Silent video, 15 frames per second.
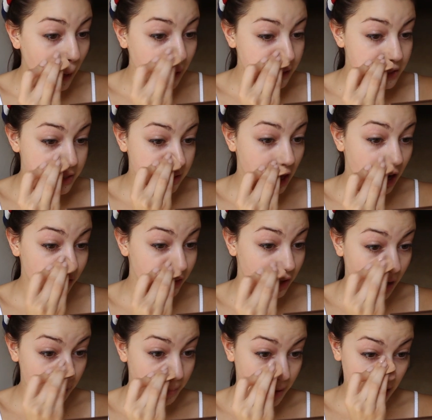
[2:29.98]
and just cover
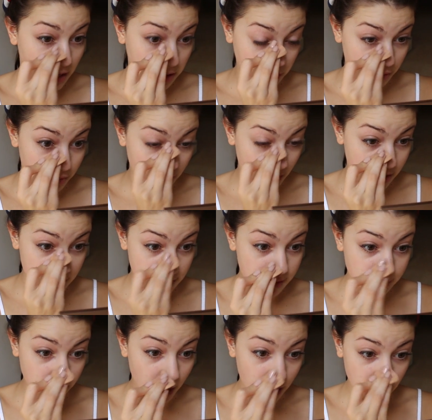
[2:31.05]
up any red
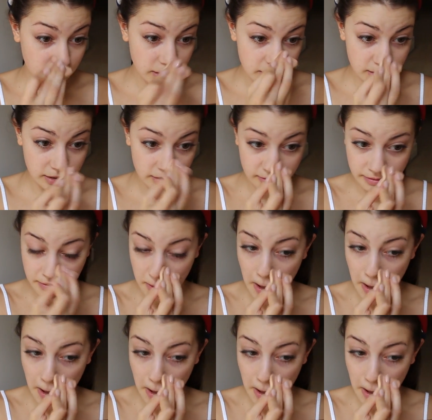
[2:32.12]
spots.